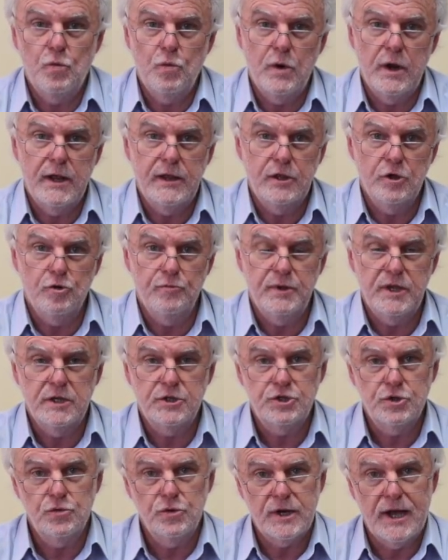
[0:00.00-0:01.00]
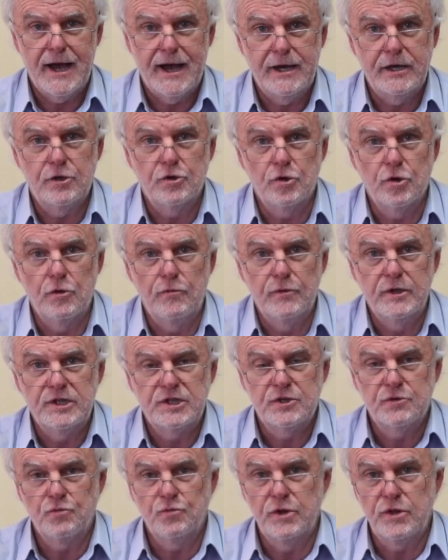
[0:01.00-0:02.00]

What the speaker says: where there'll be a short article on this